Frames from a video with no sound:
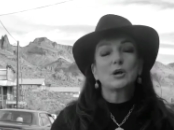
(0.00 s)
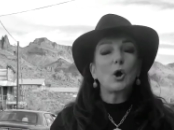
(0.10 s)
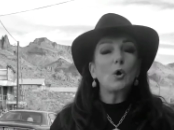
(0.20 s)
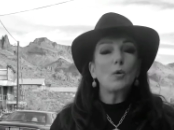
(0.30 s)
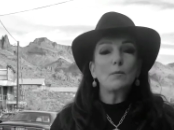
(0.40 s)

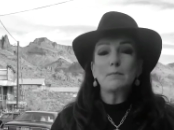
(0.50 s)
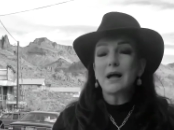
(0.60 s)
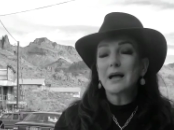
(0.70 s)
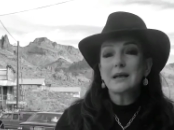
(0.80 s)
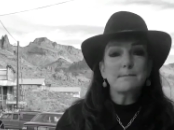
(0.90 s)
gold
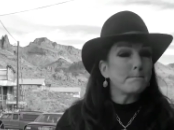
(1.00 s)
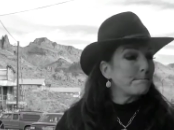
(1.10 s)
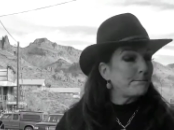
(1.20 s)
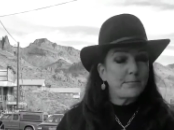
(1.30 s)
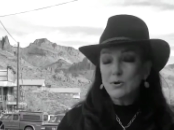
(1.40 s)
mine
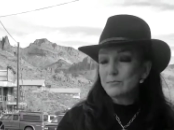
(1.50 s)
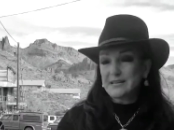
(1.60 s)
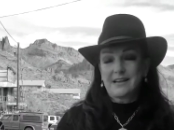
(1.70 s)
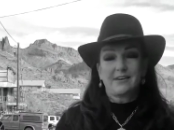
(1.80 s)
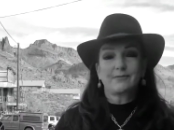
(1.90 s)

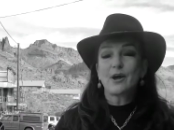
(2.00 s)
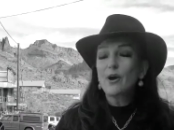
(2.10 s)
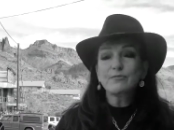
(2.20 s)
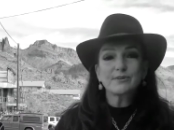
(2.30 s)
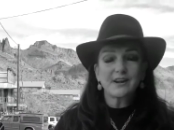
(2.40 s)
boomtown
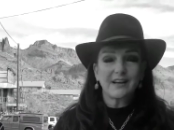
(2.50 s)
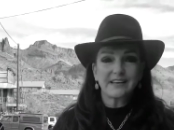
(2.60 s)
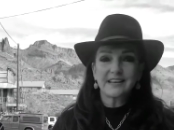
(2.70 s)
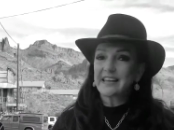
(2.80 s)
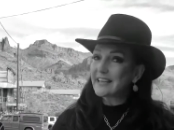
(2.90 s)

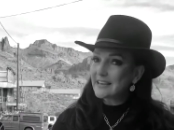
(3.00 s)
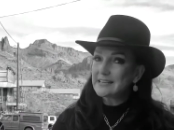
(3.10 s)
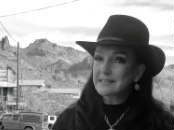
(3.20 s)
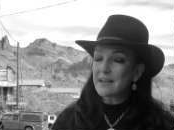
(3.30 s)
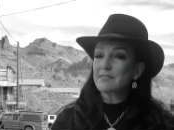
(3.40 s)
overnight, and
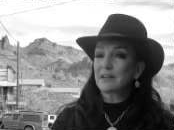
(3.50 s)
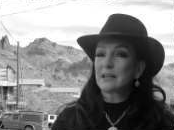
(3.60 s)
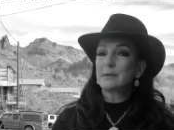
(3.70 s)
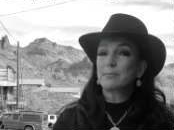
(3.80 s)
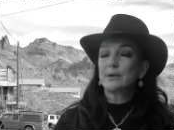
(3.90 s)
it
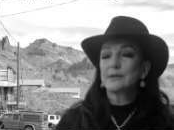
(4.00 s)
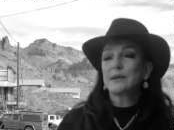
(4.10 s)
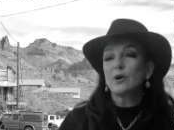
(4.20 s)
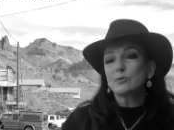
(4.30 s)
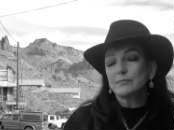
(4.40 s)
definitely put
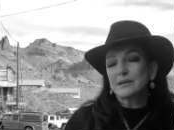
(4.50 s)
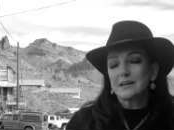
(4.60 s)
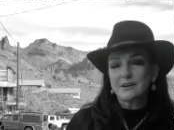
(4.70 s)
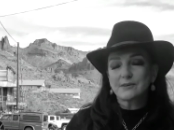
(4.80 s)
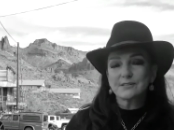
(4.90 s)

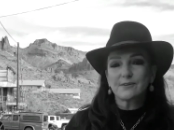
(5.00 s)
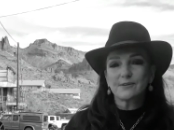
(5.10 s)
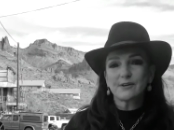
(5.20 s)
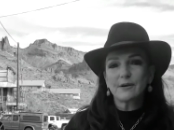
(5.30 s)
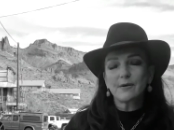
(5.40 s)
Oatman,
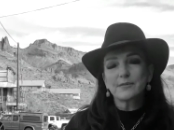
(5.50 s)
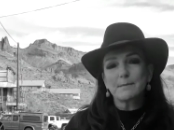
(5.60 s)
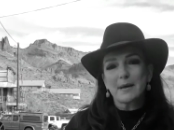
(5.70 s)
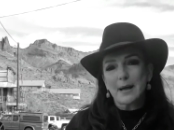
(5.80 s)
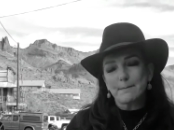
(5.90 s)
Arizona on the
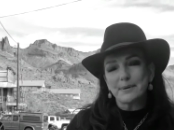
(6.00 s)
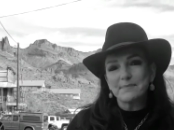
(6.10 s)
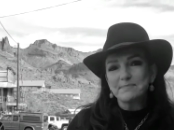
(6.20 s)
map.